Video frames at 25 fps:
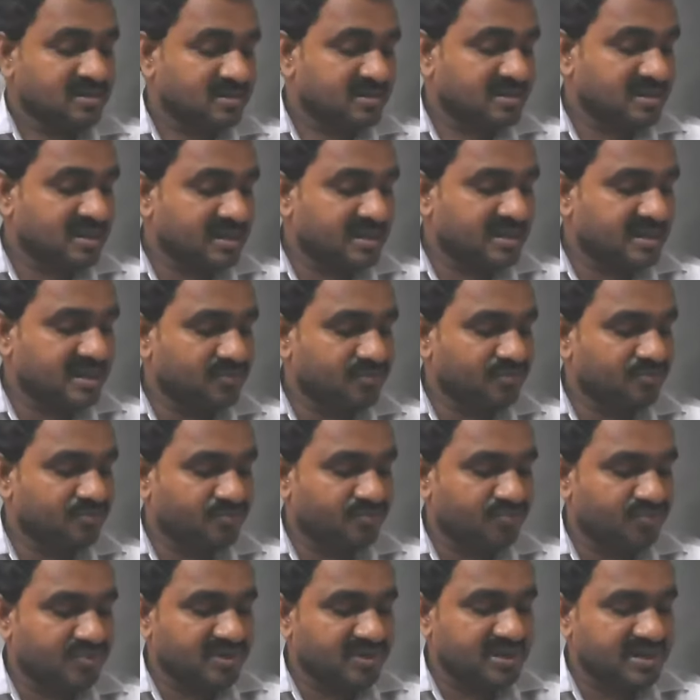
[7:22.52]
the deaf
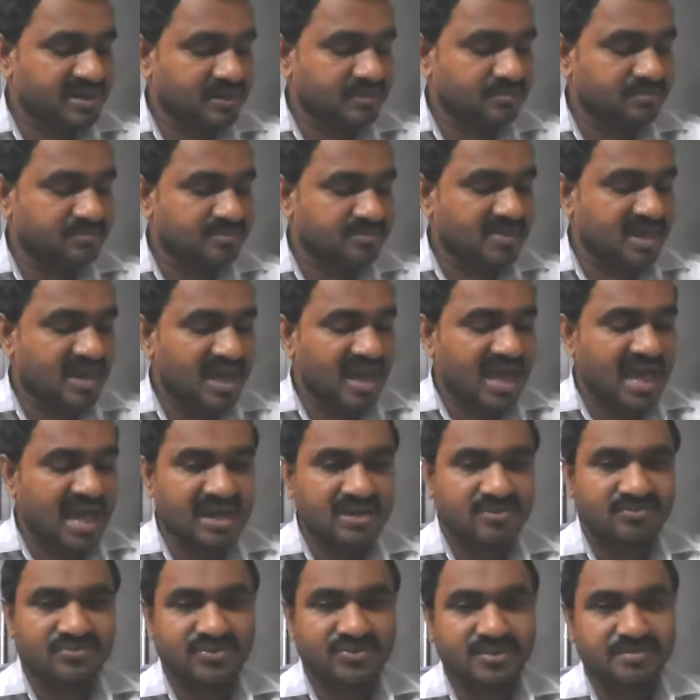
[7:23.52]
dumb
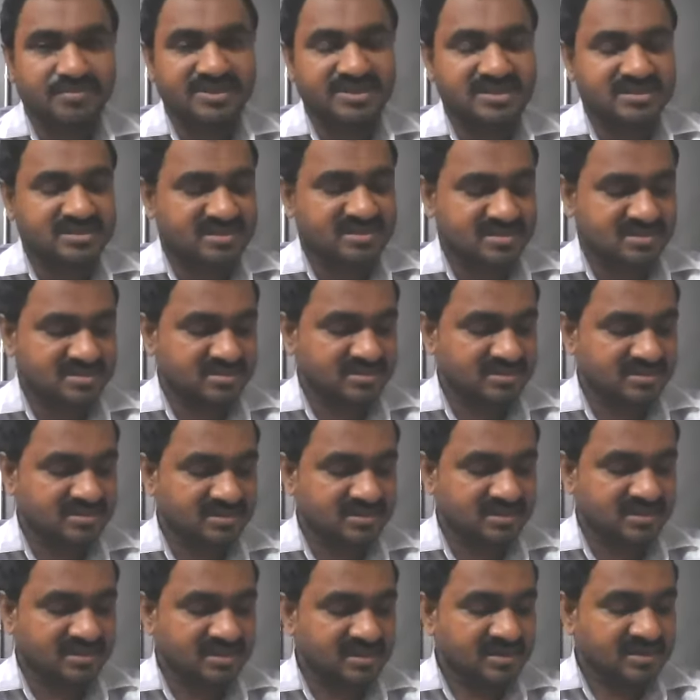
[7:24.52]
alphabet,
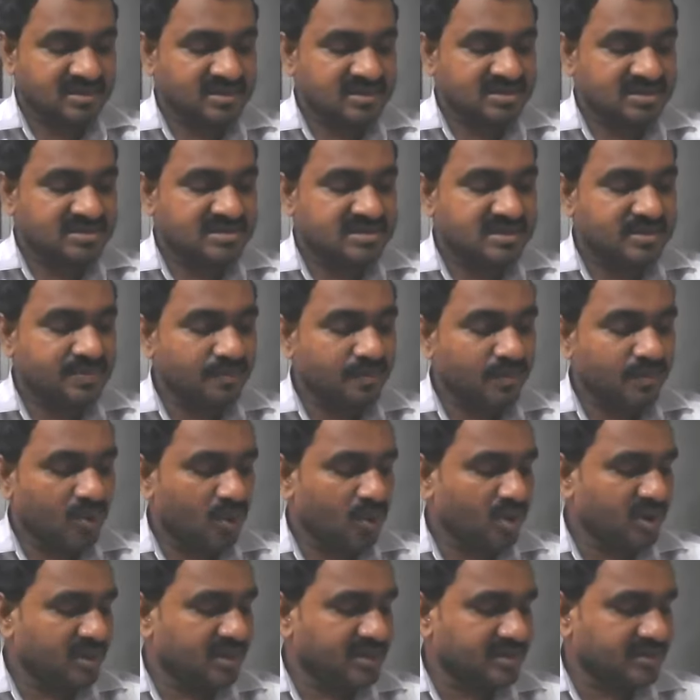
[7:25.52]

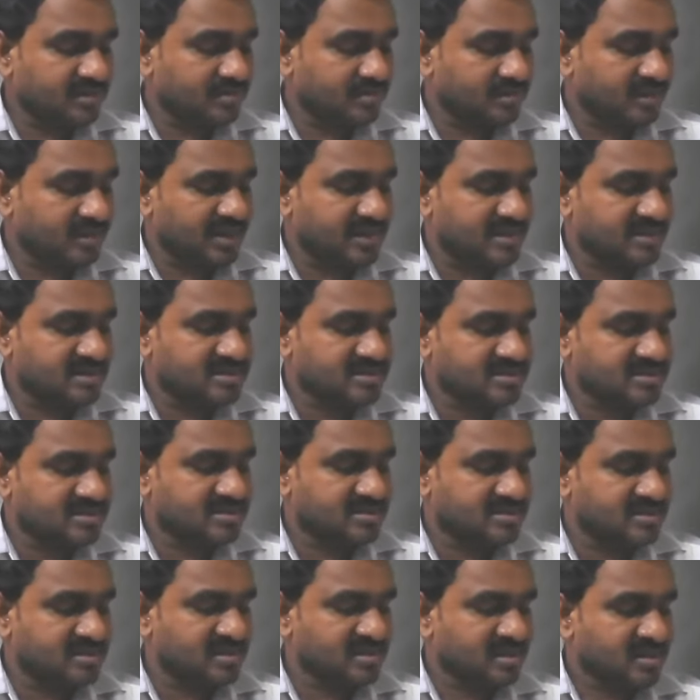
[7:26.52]
symbolic
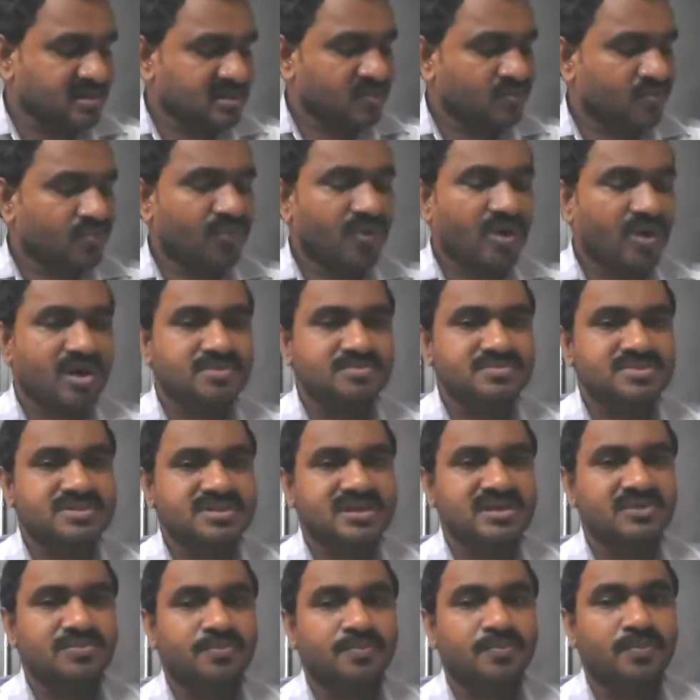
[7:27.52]
rites, forms
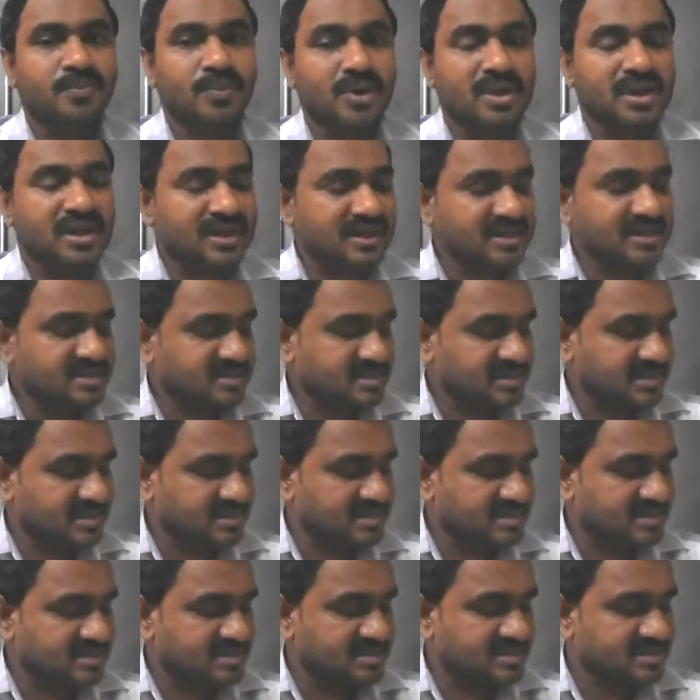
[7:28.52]
of
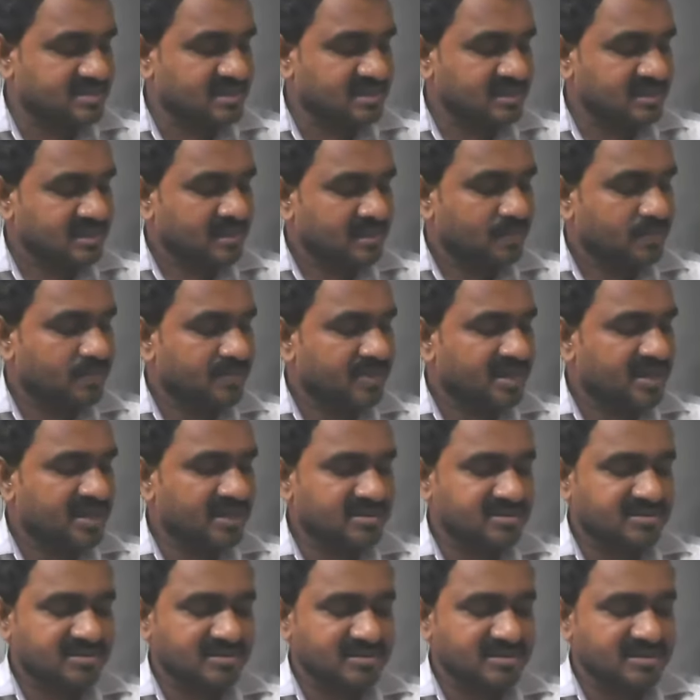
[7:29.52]
politeness,
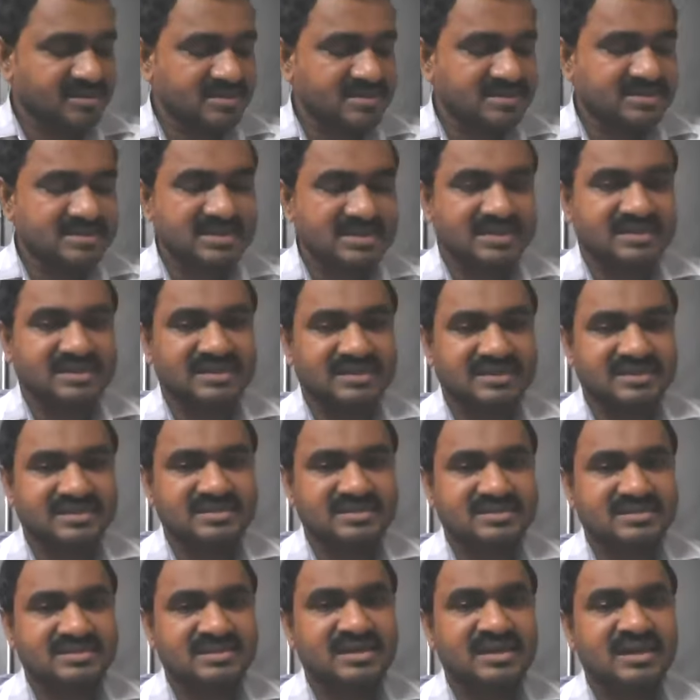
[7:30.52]
military
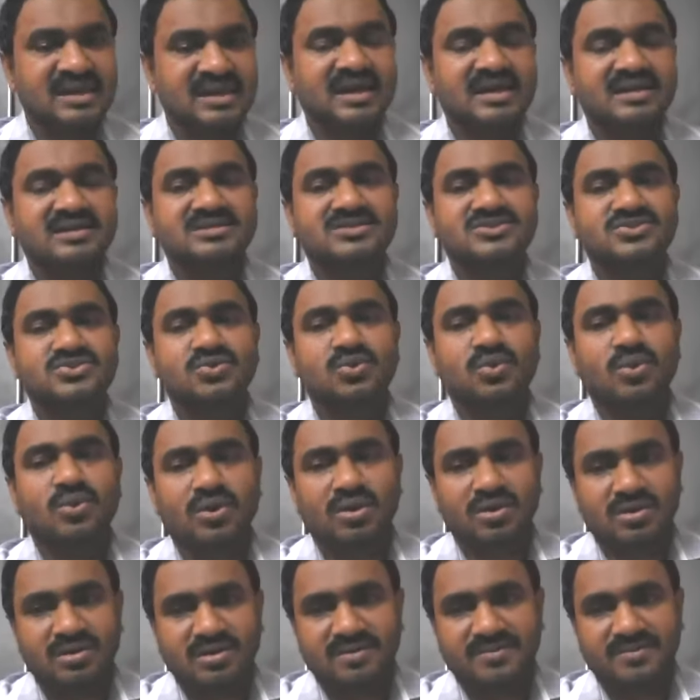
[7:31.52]
signals, and so
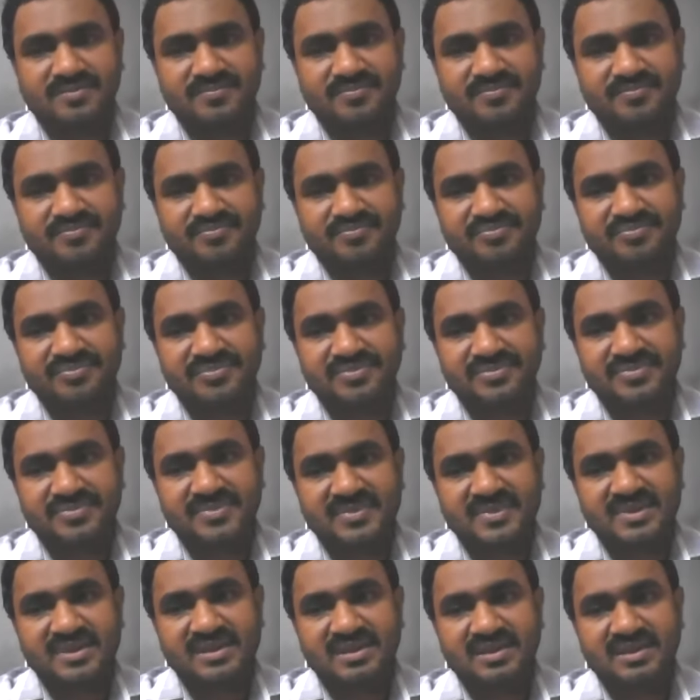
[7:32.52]
on.
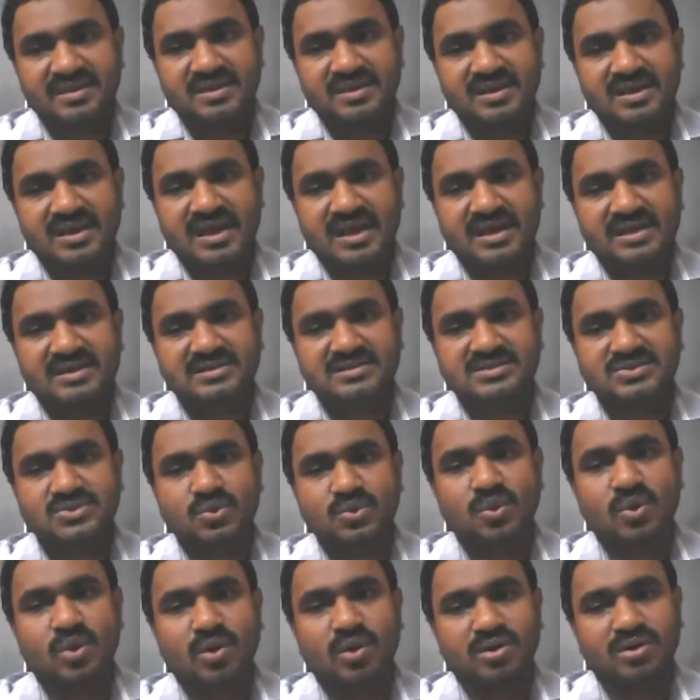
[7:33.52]
And
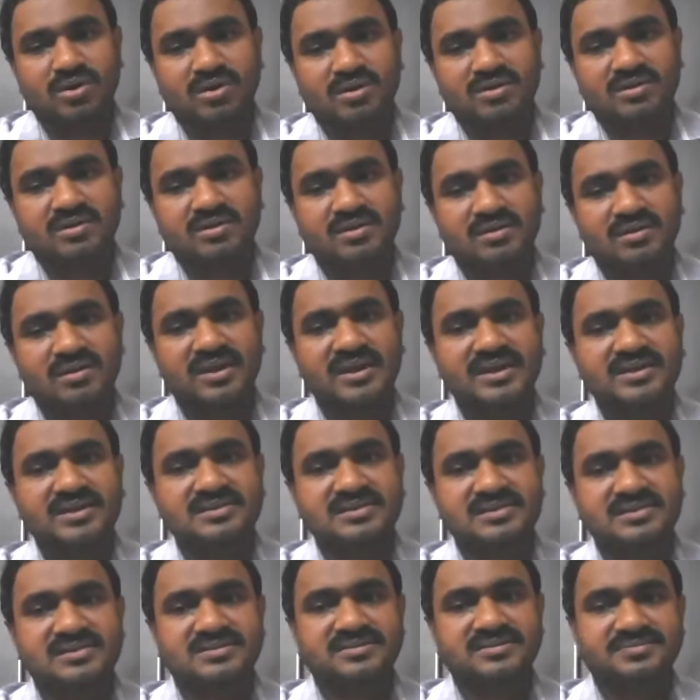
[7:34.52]
so on, right?